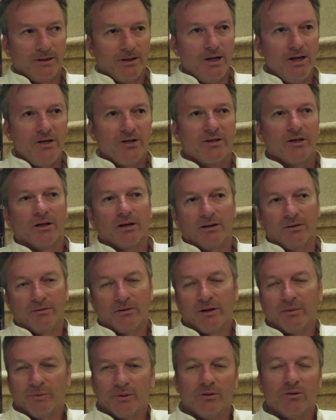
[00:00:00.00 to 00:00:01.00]
he's going to
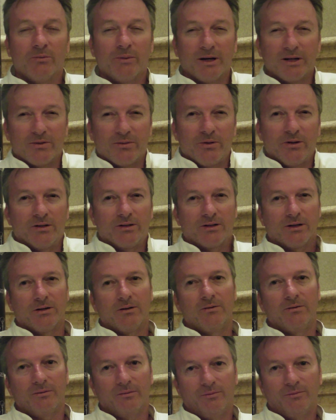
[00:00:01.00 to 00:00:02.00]
develop into a match winner,
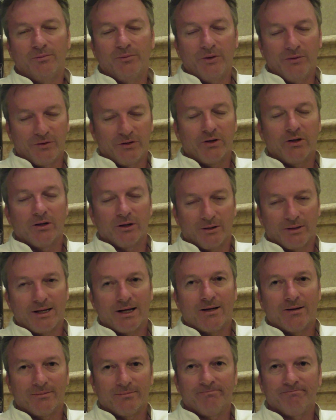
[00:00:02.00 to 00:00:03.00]
so we've certainly got
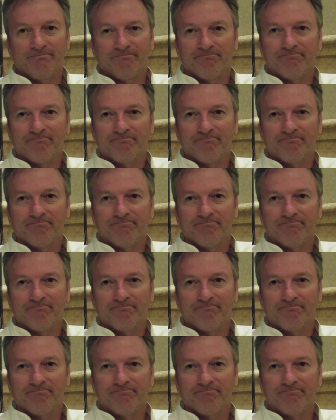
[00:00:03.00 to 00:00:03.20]
talent.